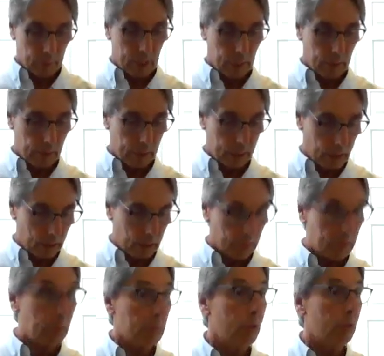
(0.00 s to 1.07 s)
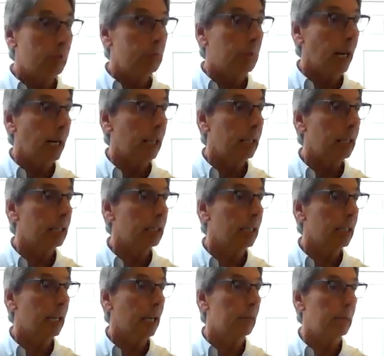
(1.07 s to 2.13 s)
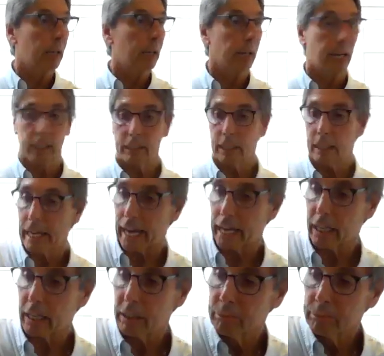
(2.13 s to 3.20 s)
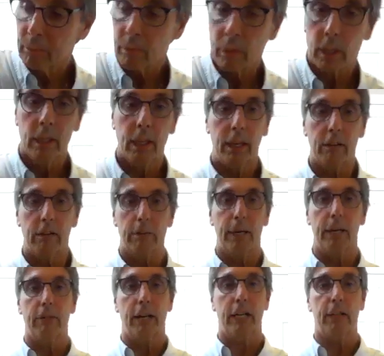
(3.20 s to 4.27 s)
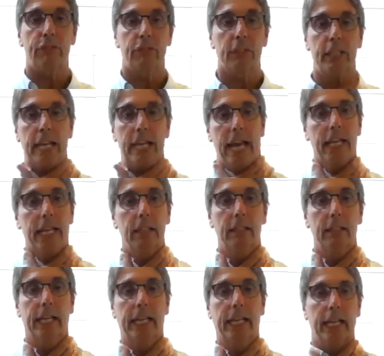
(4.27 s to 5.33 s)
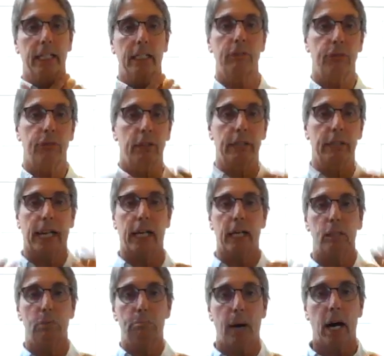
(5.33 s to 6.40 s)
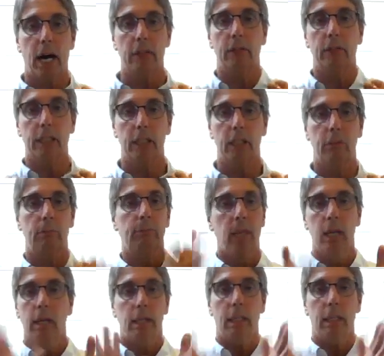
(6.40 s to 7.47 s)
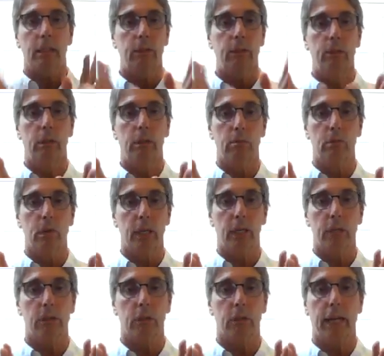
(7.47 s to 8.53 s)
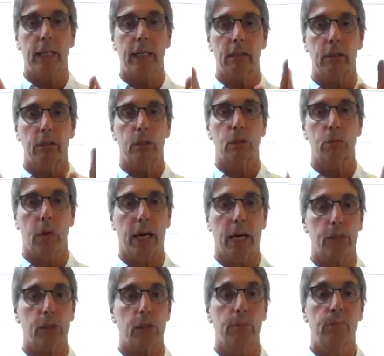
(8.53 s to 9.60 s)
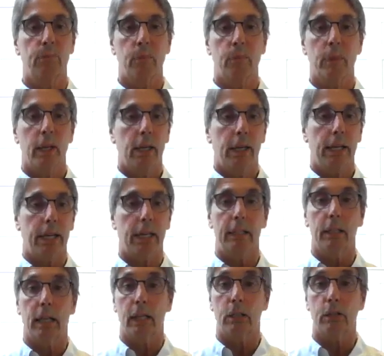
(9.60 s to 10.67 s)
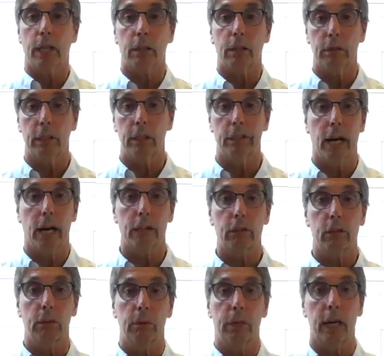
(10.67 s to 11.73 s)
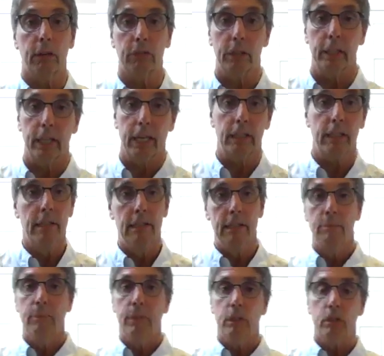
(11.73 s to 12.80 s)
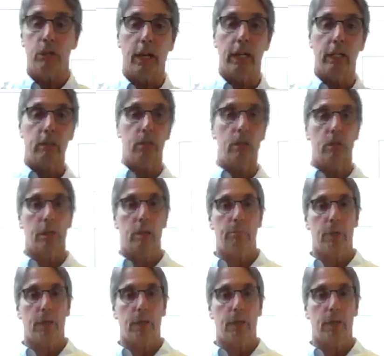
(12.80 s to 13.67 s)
Here we go. Let me move my thing up. All right, the neck. Everybody ready for the neck? And again, if your neck is bothering you, either do them real slight or just watch and check with your doctor or whatever, and then try to do some.